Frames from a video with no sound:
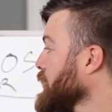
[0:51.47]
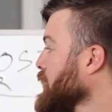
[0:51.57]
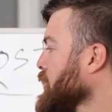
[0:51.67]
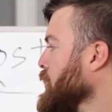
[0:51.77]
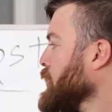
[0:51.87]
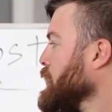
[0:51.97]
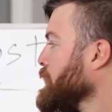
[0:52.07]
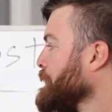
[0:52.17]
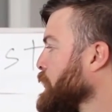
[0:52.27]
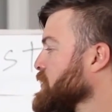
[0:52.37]
And
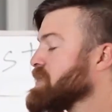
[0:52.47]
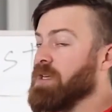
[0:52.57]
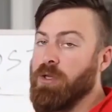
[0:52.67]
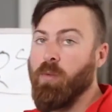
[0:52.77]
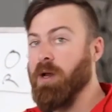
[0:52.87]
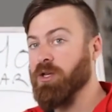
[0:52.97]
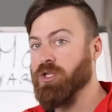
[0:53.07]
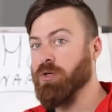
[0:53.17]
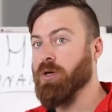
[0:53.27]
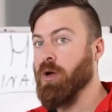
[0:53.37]
the first thing you want to
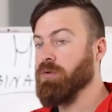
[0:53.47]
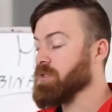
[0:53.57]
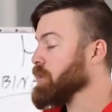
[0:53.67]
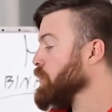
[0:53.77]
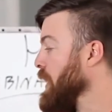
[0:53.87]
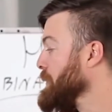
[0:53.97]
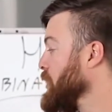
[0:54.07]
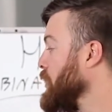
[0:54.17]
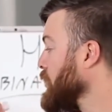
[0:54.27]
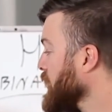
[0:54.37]
do to host a good
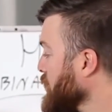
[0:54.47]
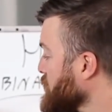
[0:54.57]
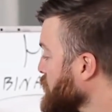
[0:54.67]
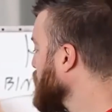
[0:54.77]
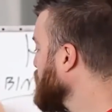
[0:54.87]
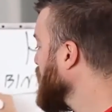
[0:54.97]
webinar is